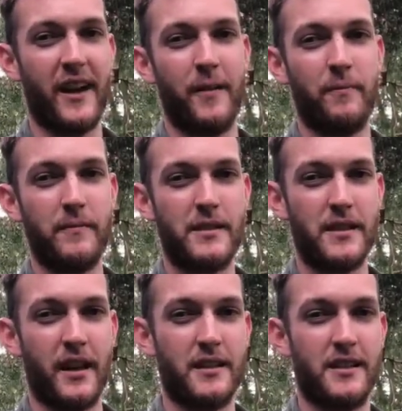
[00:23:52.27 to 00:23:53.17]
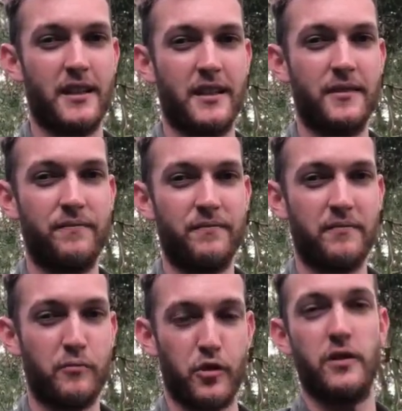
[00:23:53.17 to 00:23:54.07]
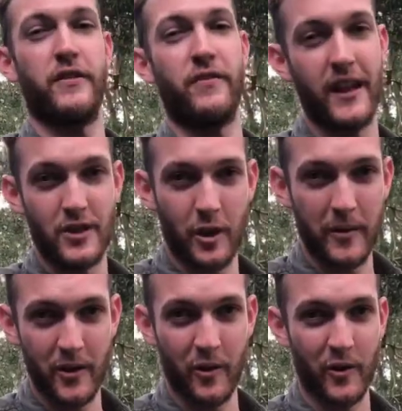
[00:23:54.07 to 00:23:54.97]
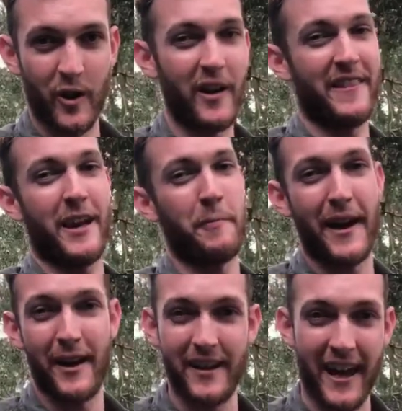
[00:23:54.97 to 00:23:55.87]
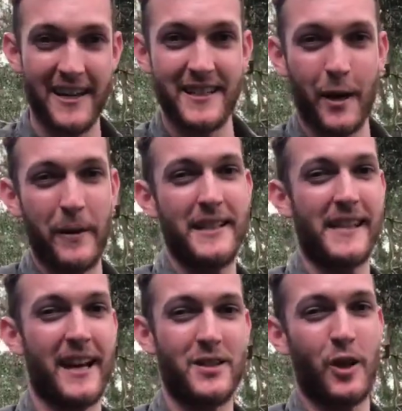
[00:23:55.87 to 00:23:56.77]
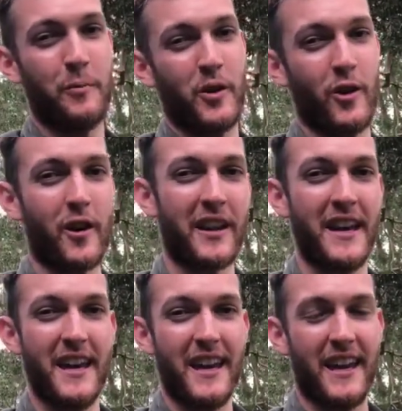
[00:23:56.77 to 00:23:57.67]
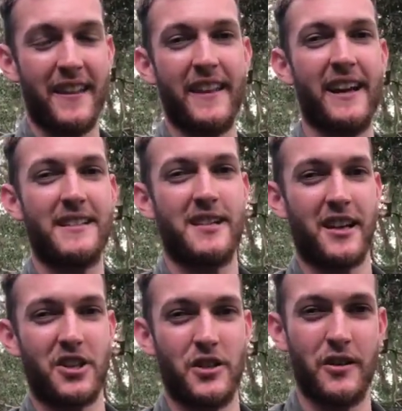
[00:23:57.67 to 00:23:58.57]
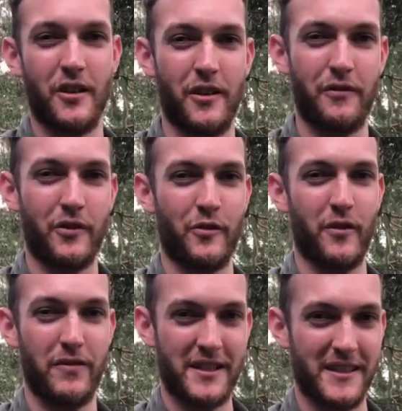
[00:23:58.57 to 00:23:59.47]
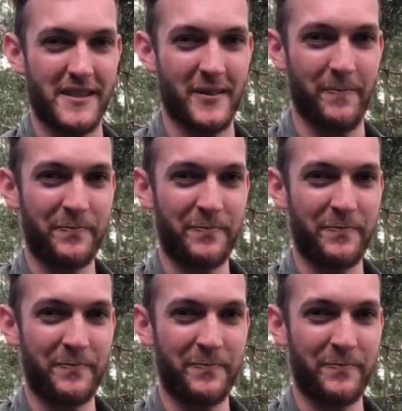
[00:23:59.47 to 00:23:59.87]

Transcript: start to prove if they're dominant or not, and they may end up as that top croc in that section of the river system.